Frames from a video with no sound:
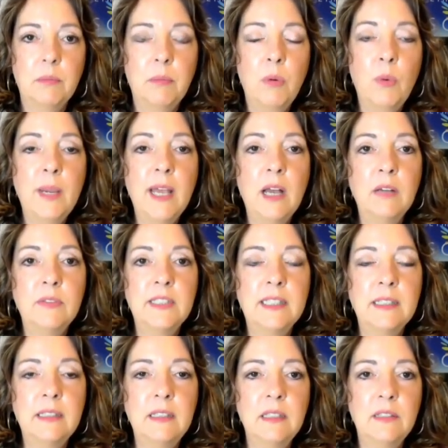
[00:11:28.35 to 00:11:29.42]
But we have
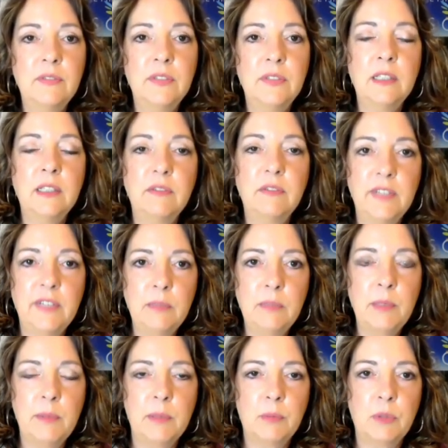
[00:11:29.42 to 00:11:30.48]
significant family
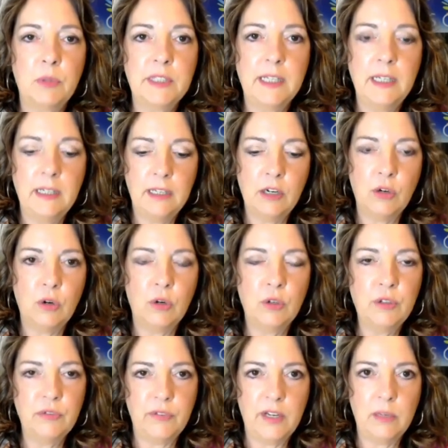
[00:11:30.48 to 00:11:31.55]
members in our
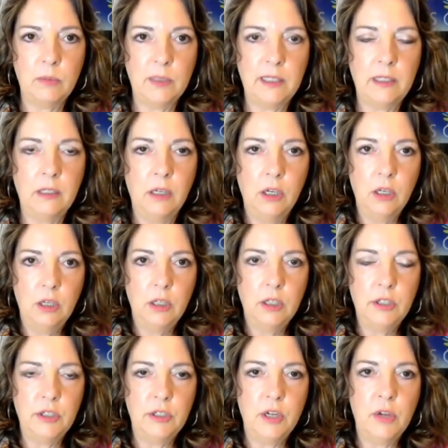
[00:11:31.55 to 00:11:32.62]
earth family,
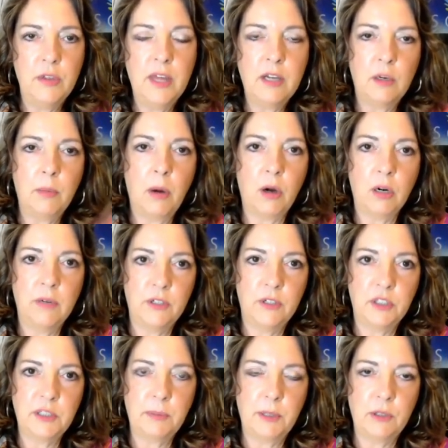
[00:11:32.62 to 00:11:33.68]
that are part of our
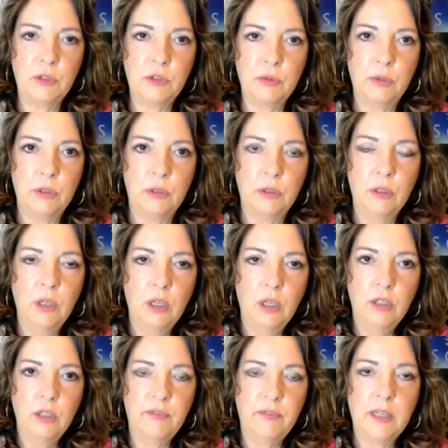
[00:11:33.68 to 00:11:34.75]
spiritual
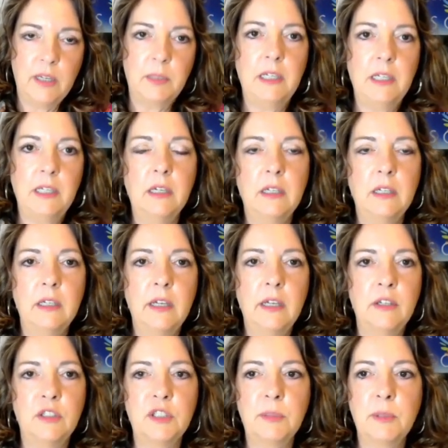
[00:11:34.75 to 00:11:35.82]
family and
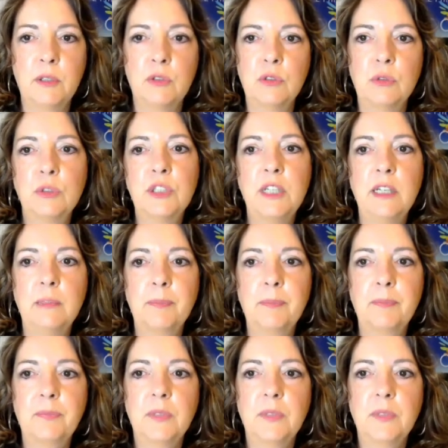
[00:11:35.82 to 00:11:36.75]
our spiritual team.